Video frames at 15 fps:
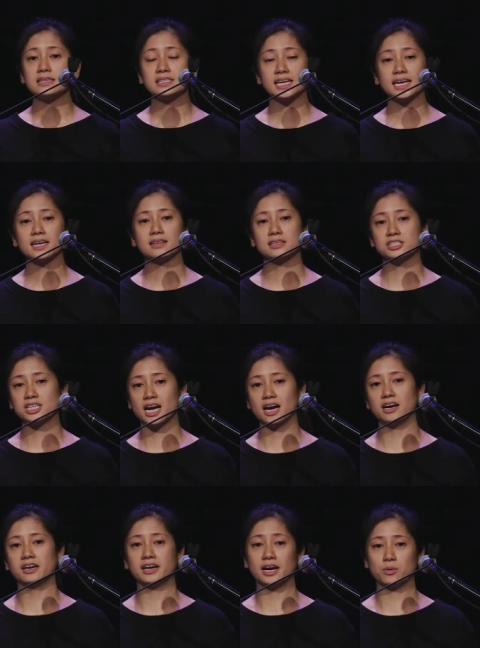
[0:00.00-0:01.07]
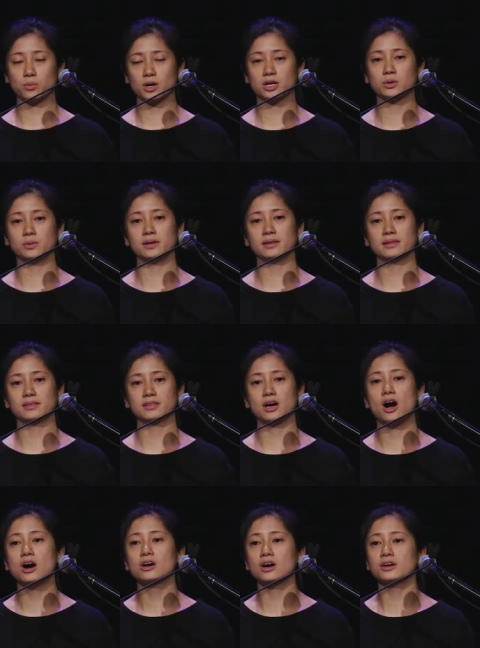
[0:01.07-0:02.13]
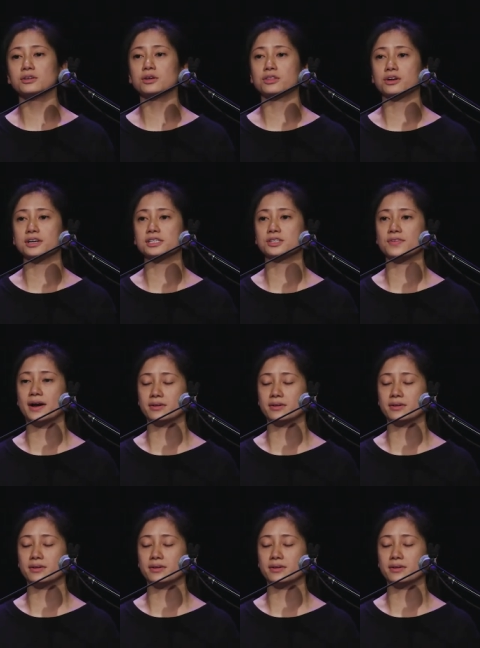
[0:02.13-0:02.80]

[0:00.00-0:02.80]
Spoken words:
Take the charity I work with, the Hong Kong Youth Arts